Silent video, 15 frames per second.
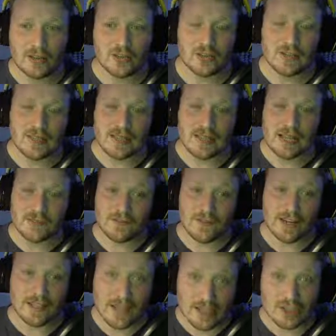so these guys
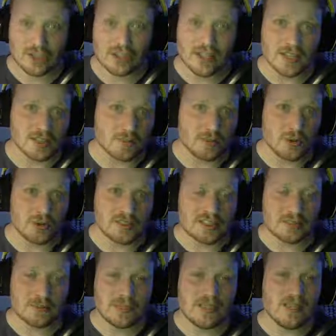financially are supporting
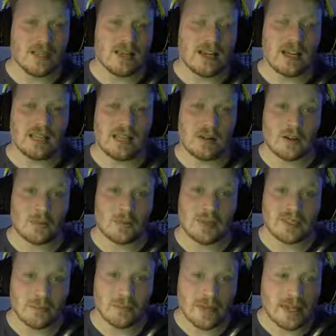me, allowing me to
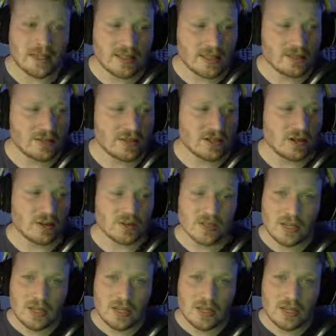make these videos,